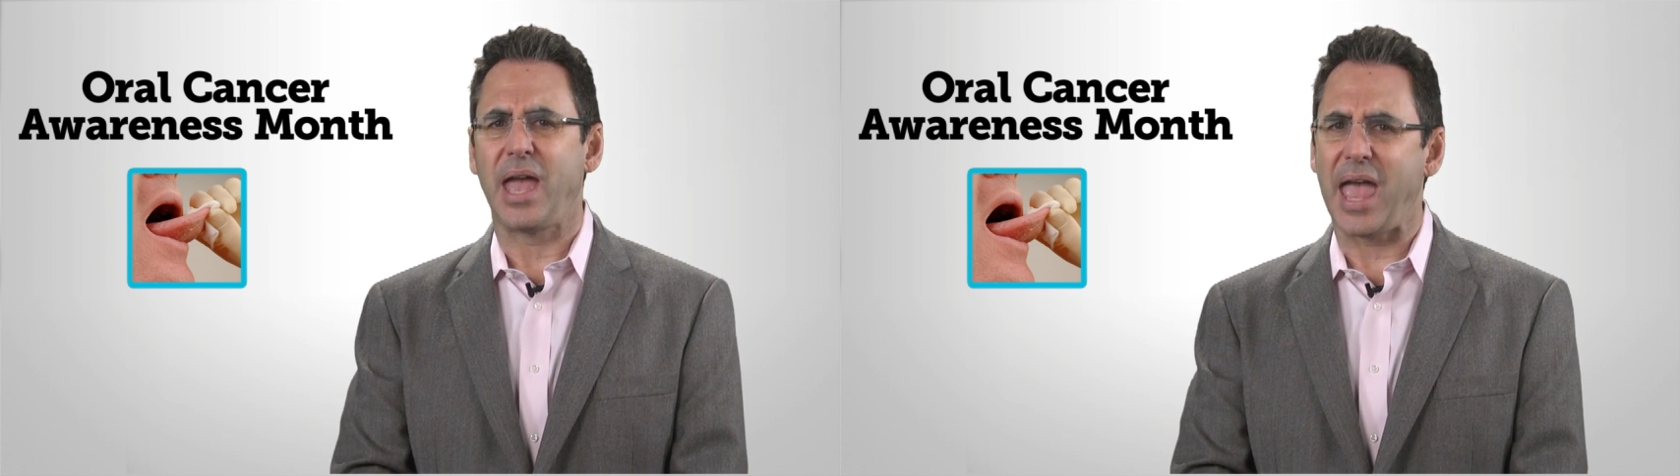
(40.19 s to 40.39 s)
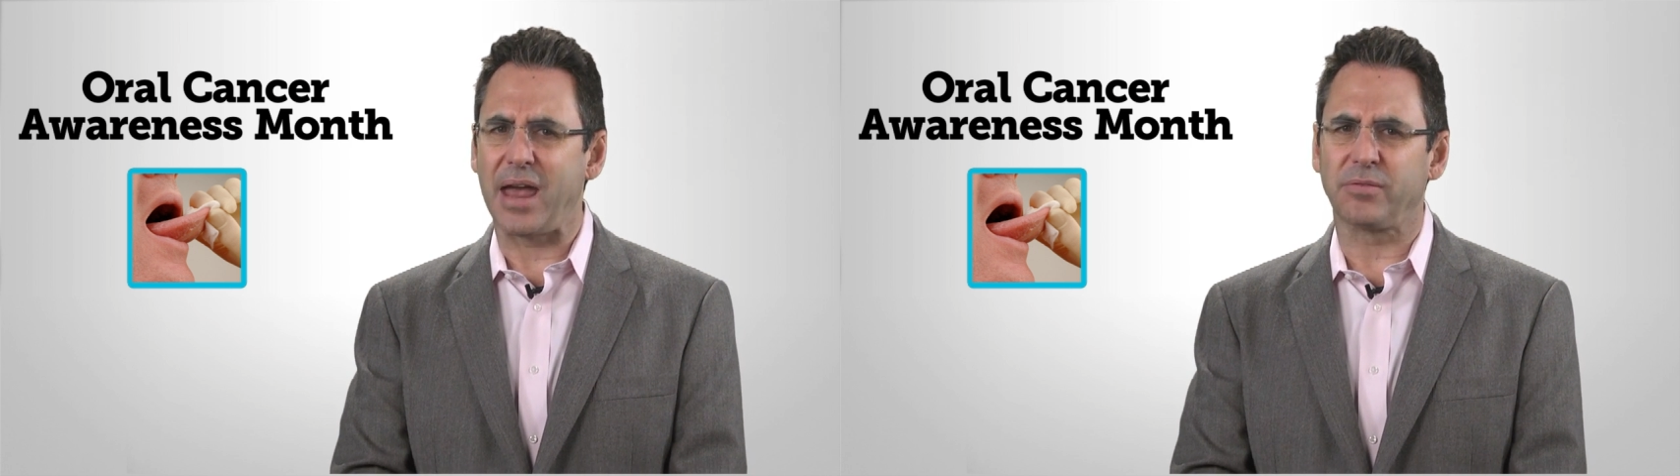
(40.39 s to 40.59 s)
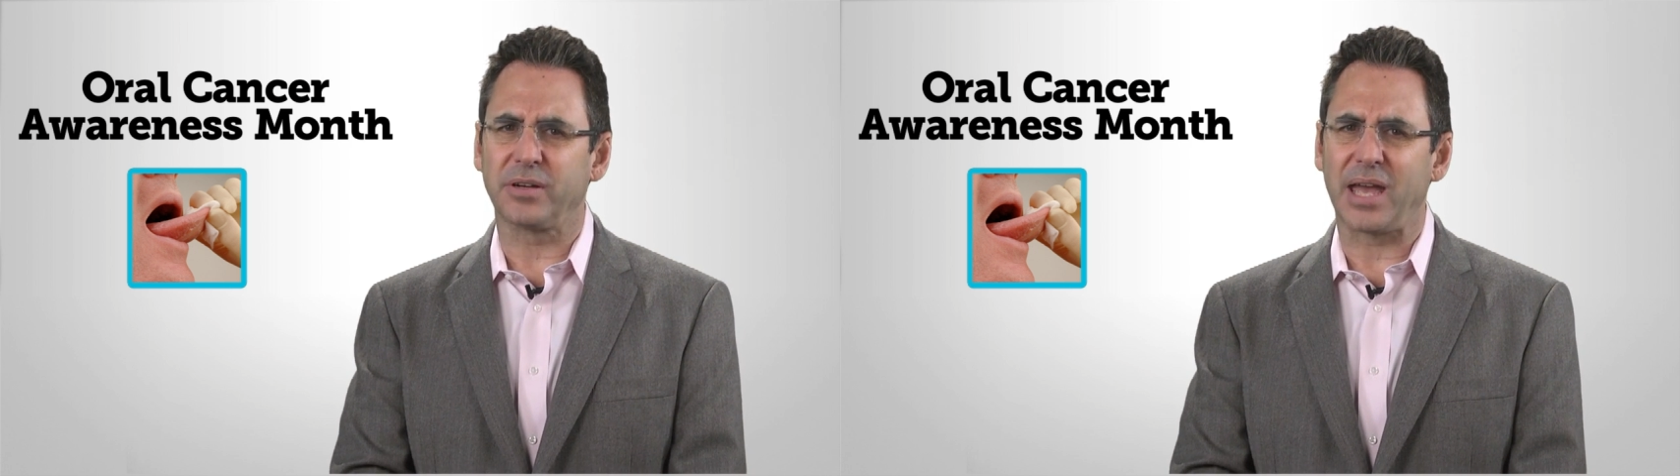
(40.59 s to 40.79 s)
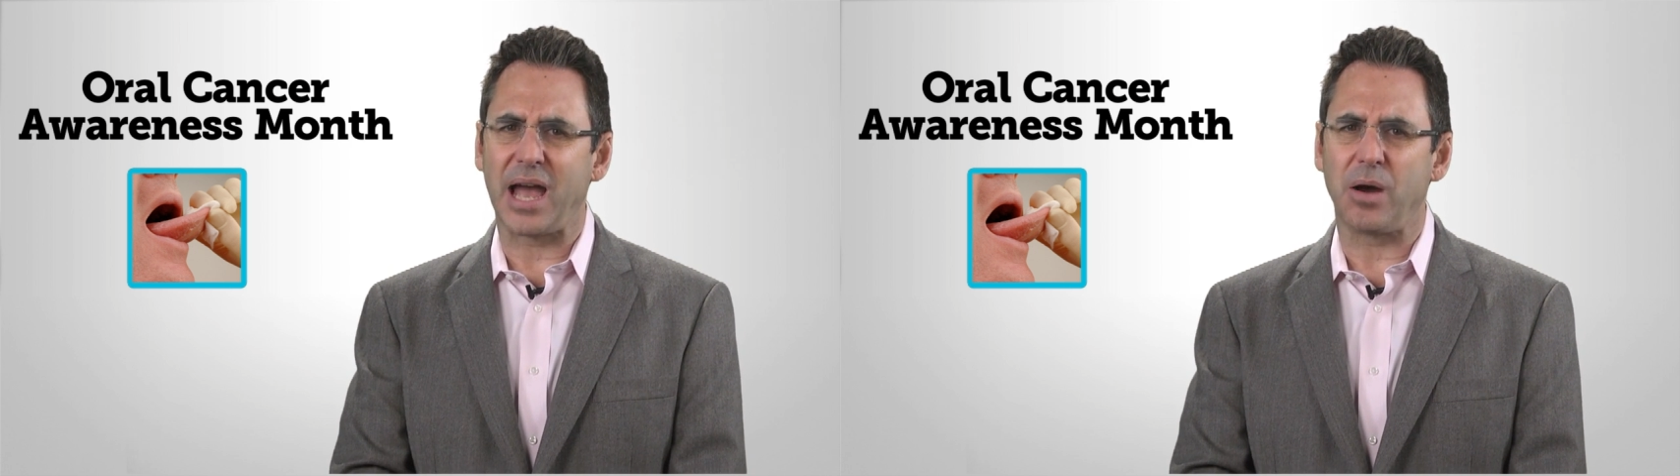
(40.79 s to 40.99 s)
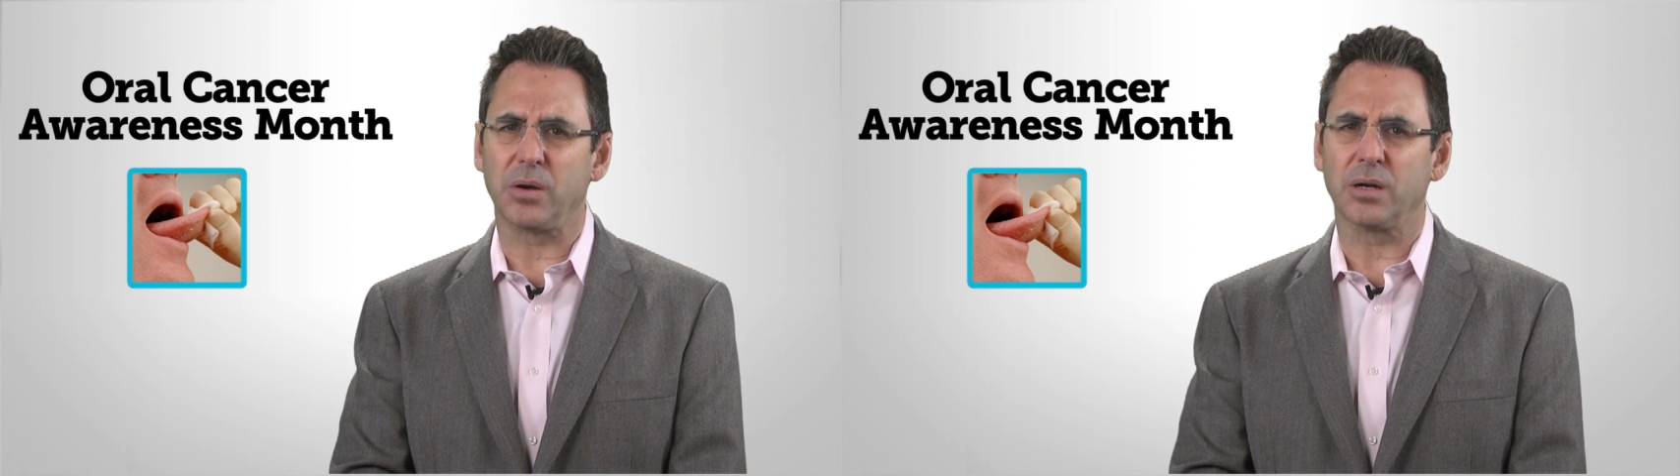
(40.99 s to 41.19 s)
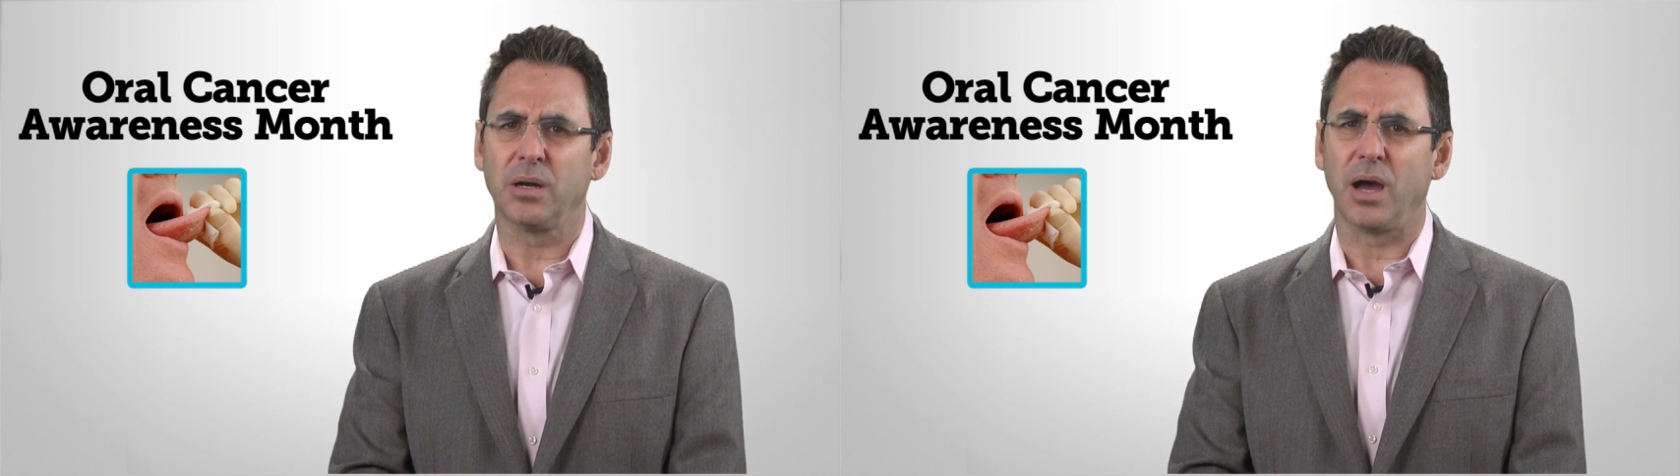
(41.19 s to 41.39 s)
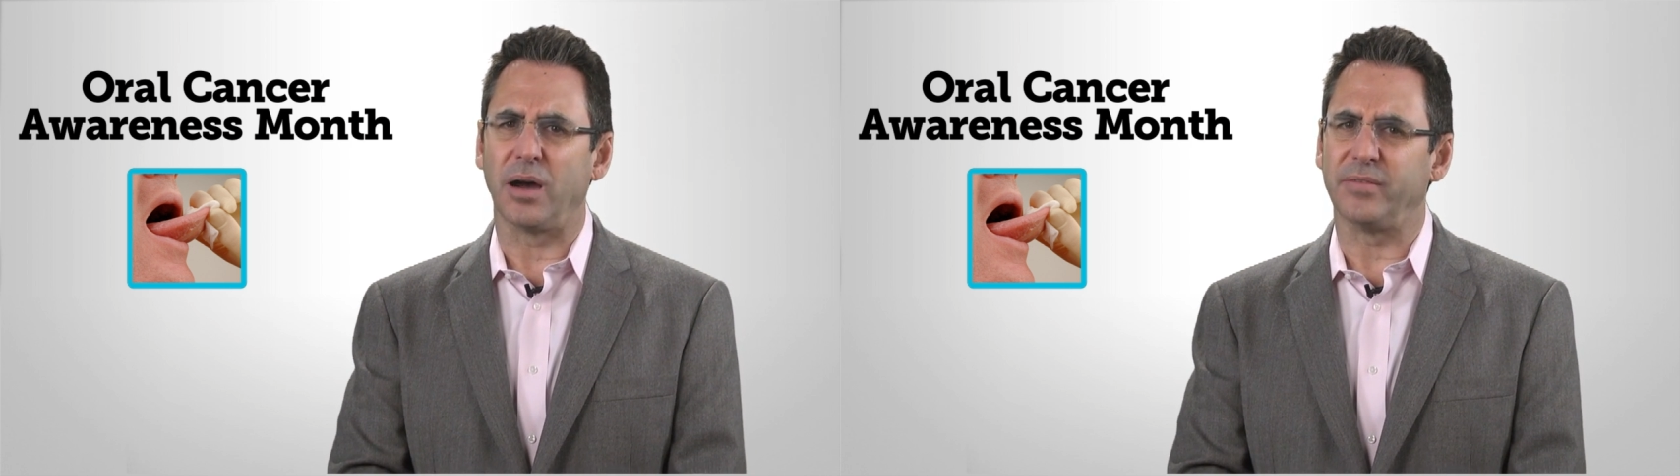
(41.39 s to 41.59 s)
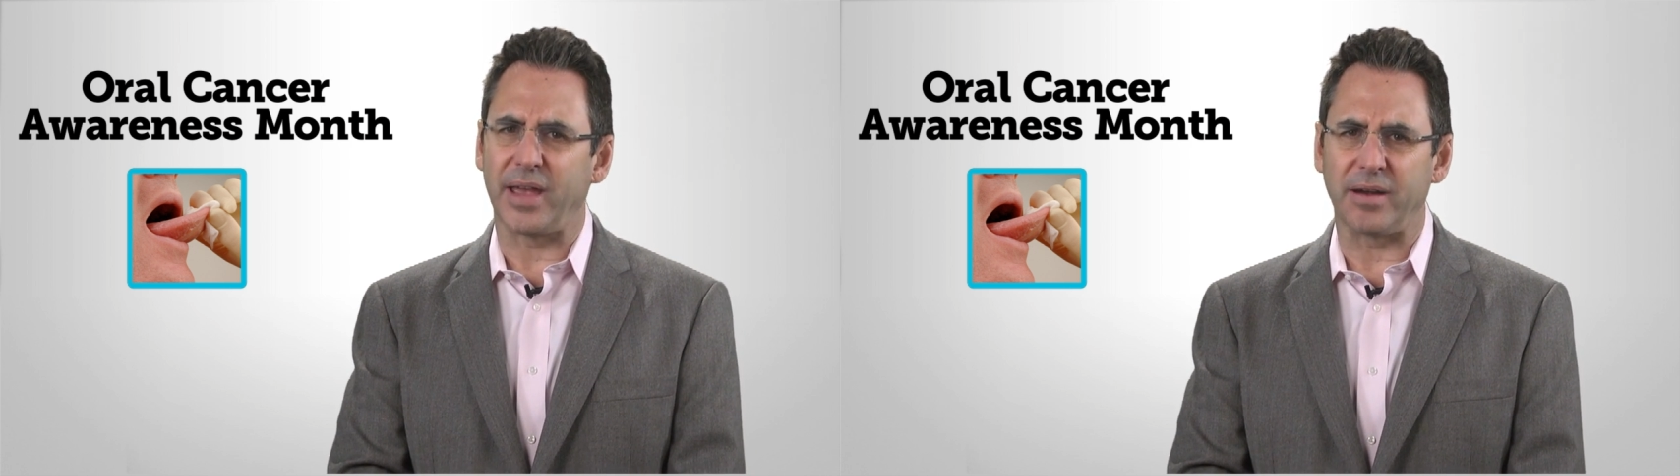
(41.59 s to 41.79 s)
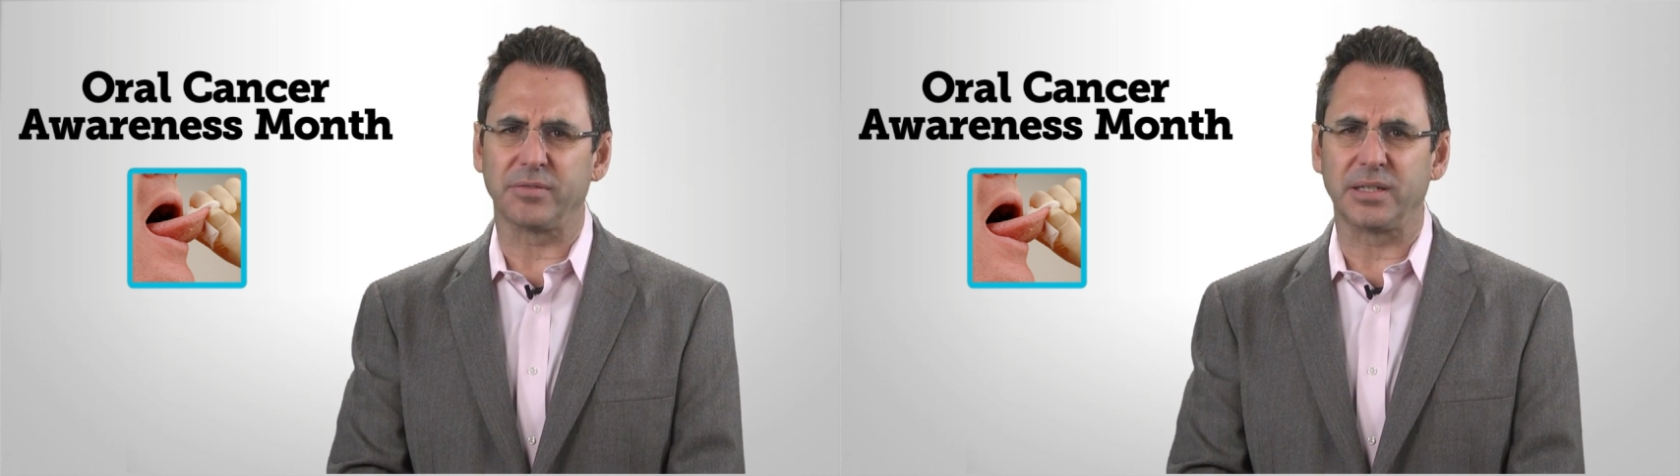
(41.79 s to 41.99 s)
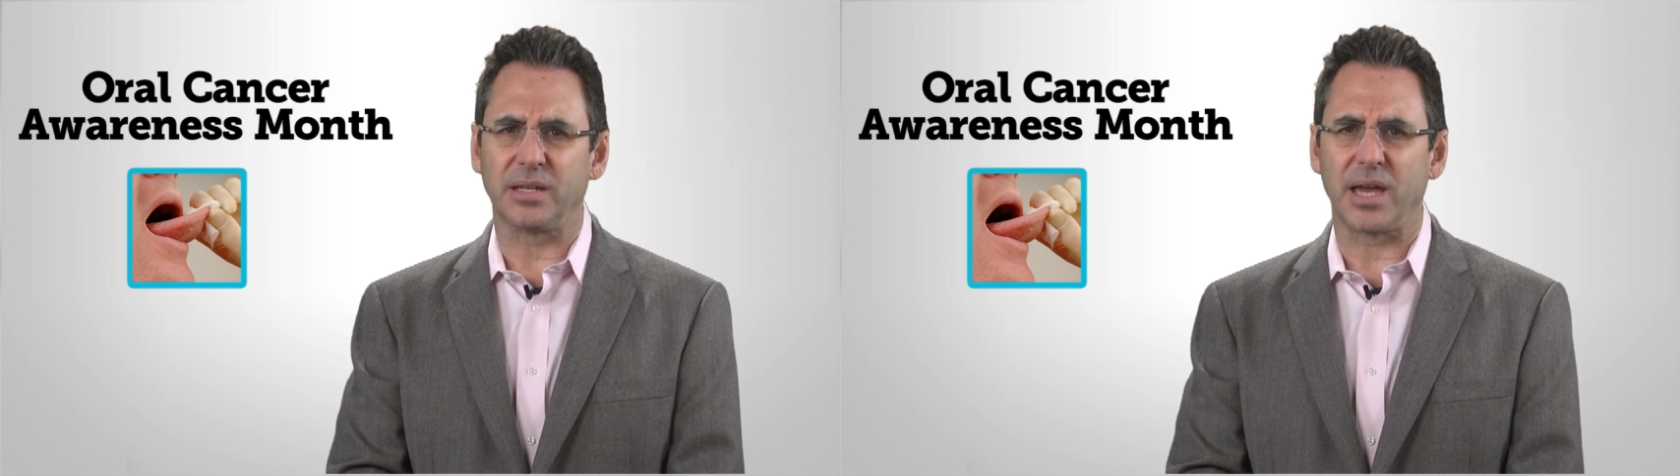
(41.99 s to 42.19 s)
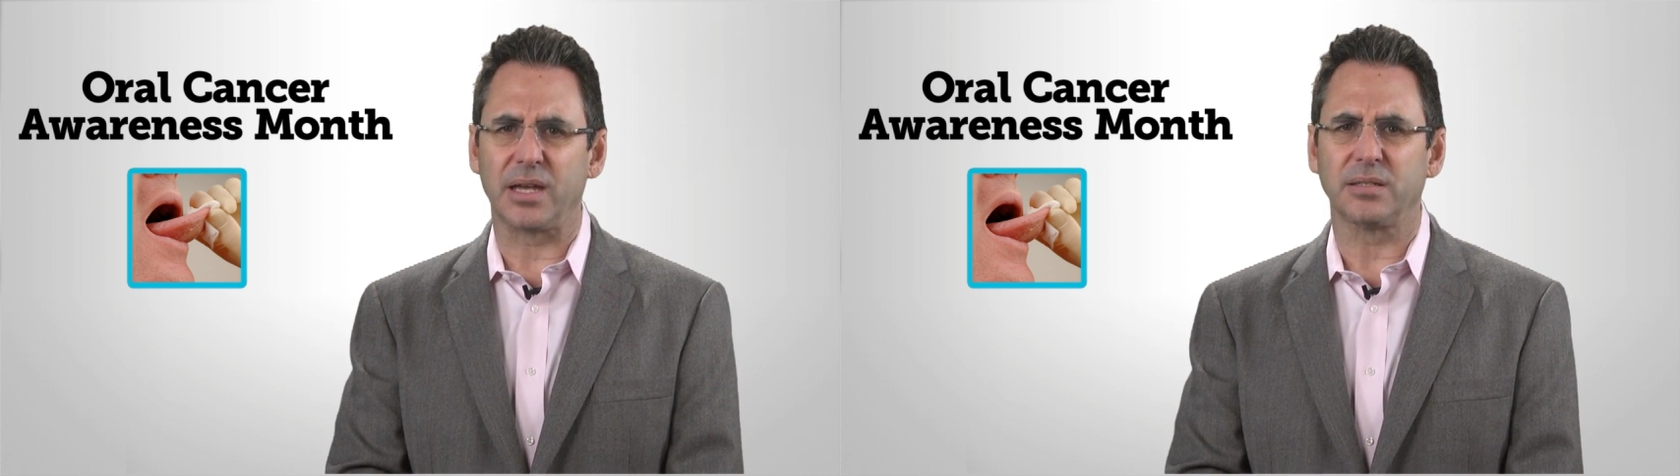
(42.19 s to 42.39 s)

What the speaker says: Every hour of every day,